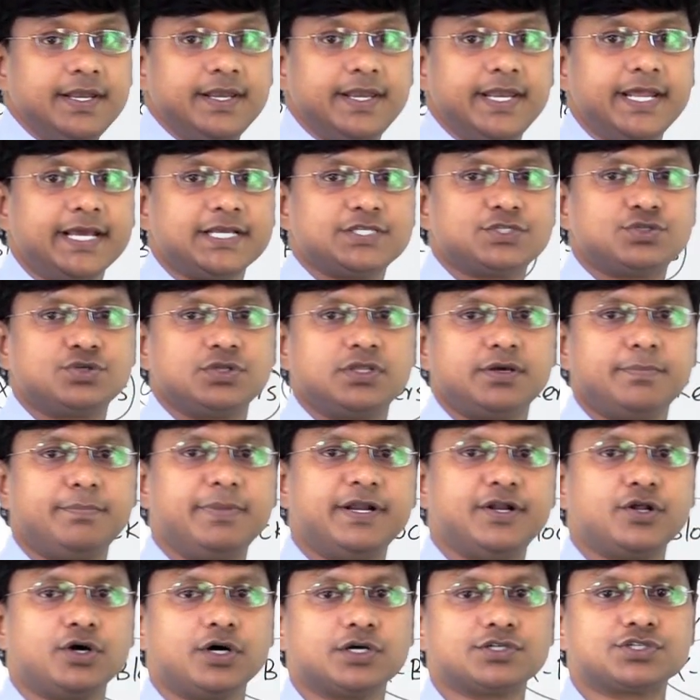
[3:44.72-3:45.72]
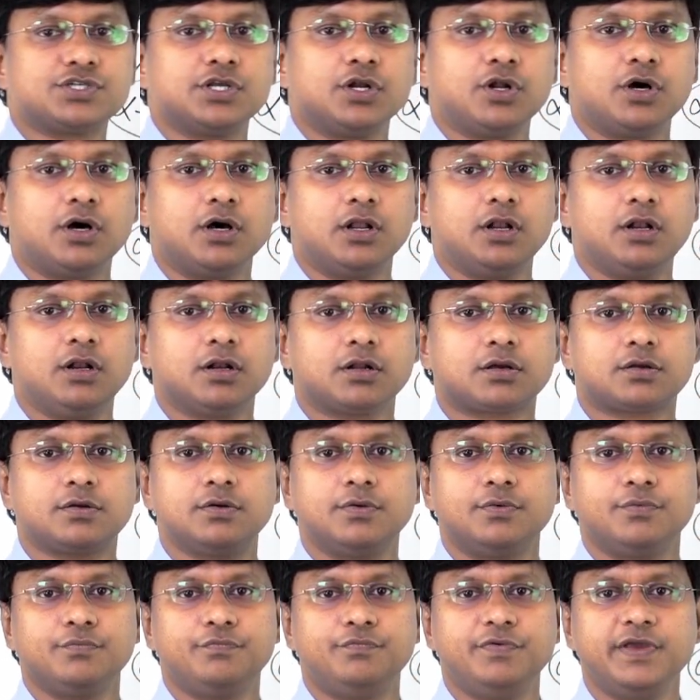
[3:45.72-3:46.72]
Next to the betaxolol,
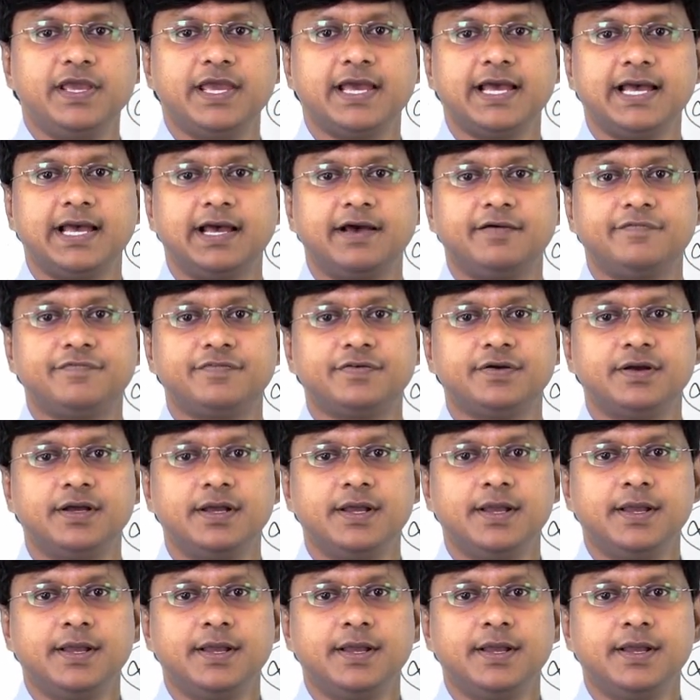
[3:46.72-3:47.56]
we have